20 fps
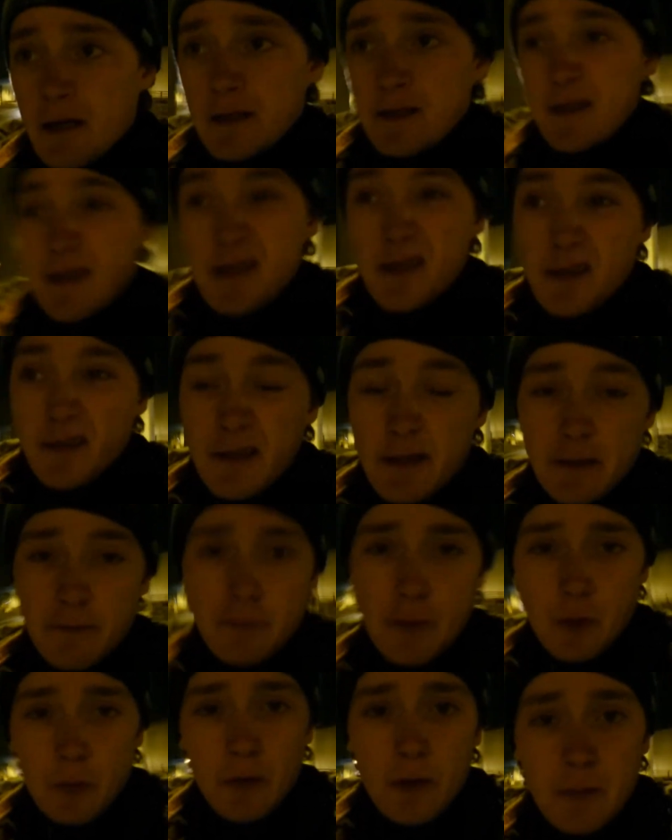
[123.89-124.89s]
Still need a
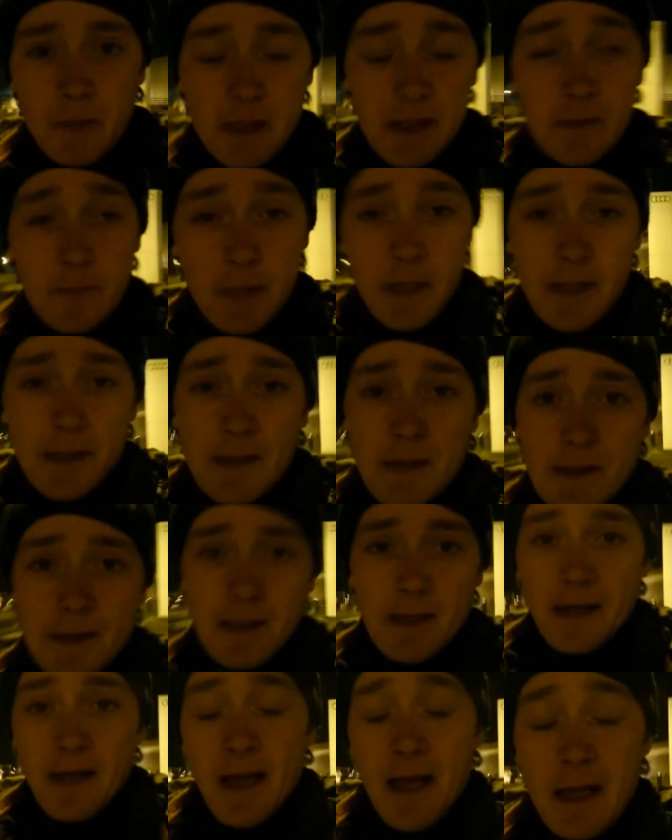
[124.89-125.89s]
few other bits and
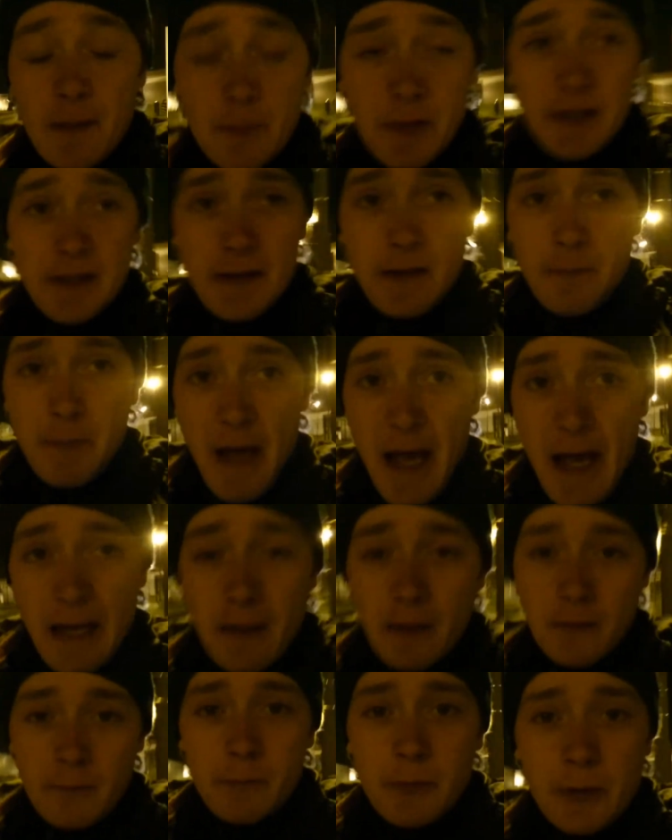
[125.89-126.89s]
pieces, like a helmet and a
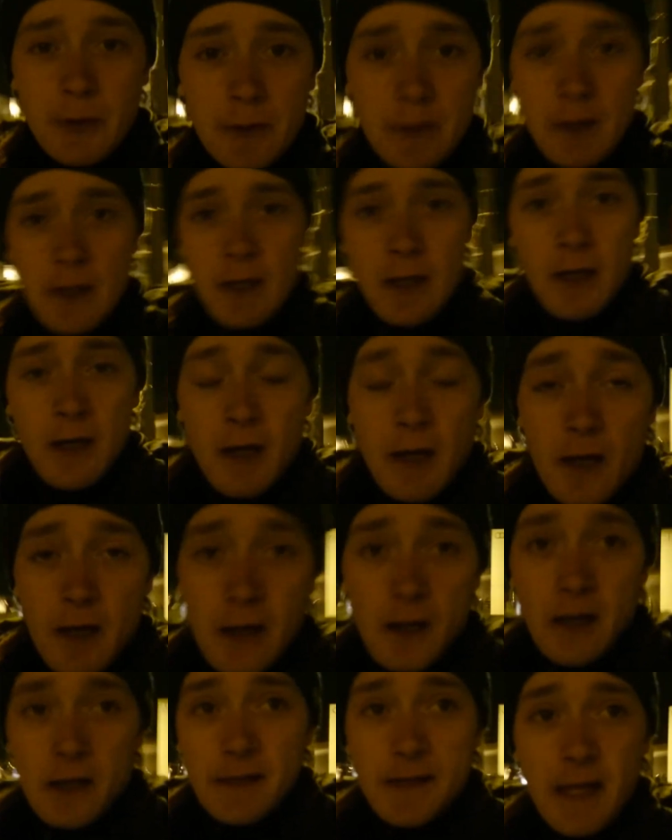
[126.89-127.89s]
paddle, but
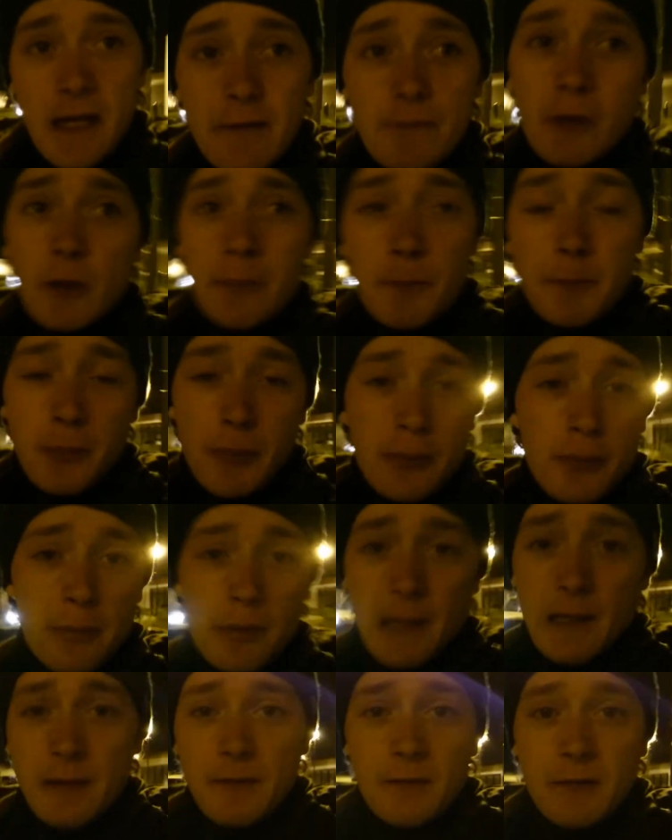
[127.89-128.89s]
I'll save up
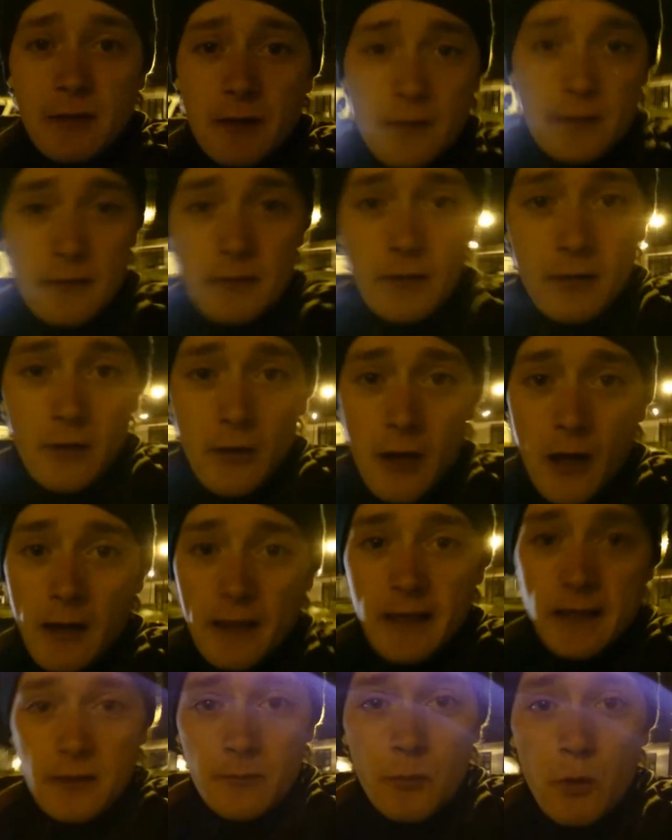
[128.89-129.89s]
and I'll
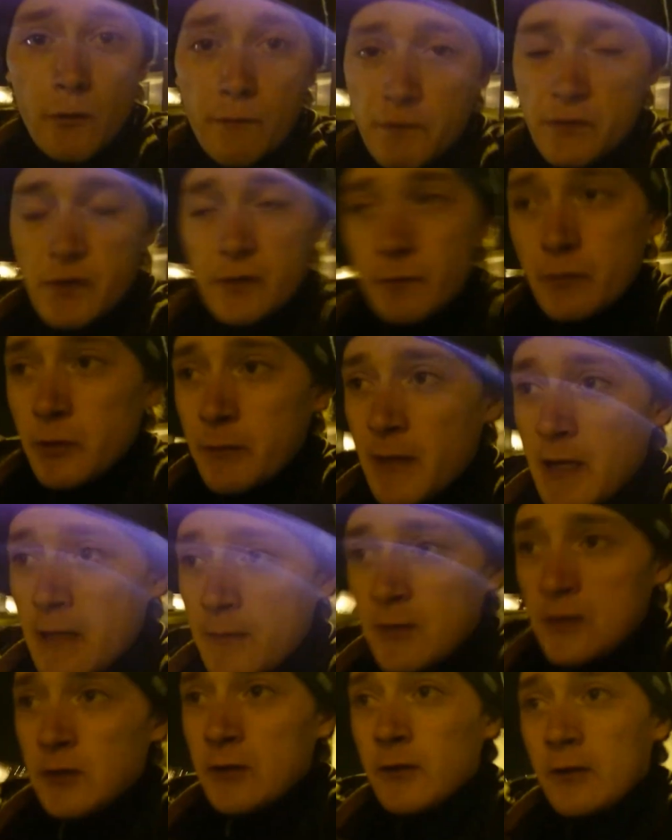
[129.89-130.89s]
get them over summer
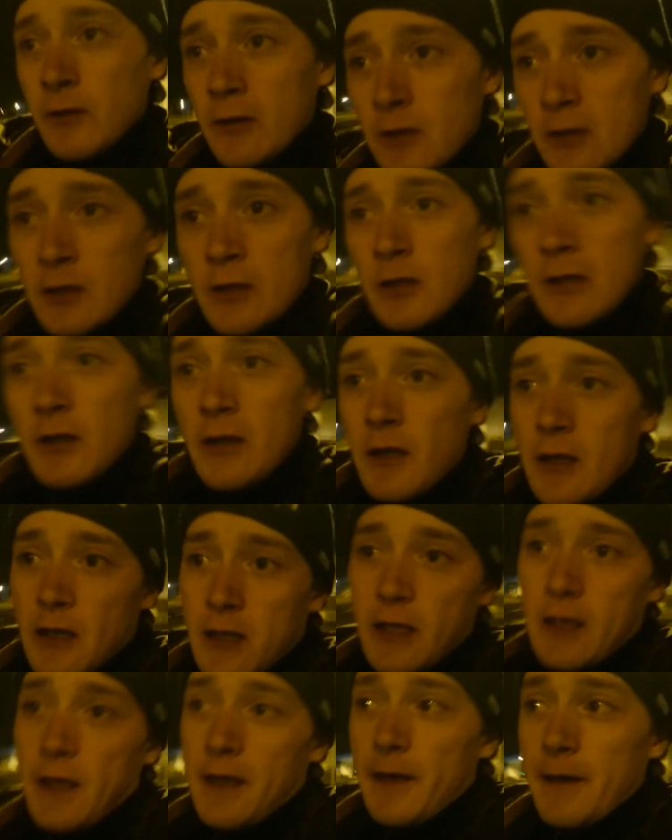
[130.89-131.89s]
maybe.
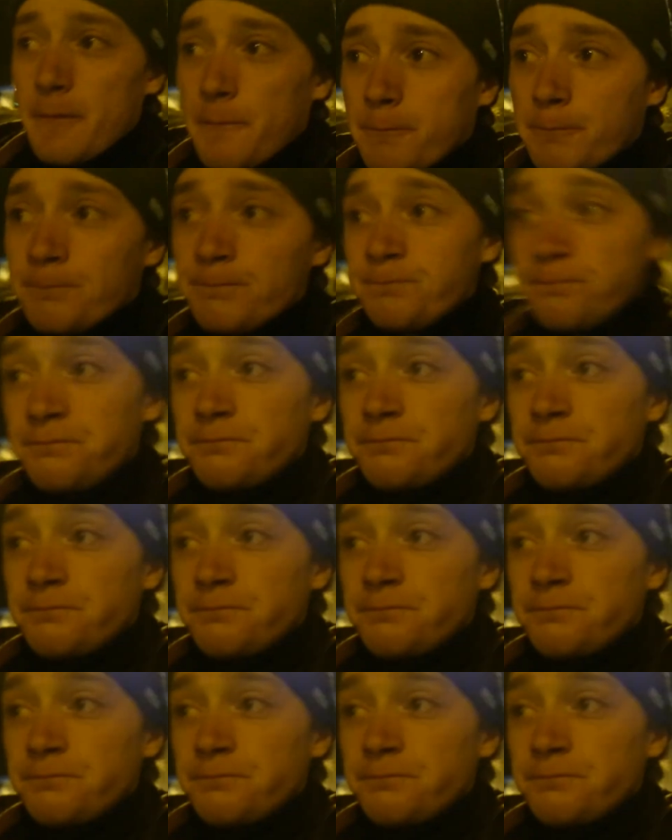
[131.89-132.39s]
Plan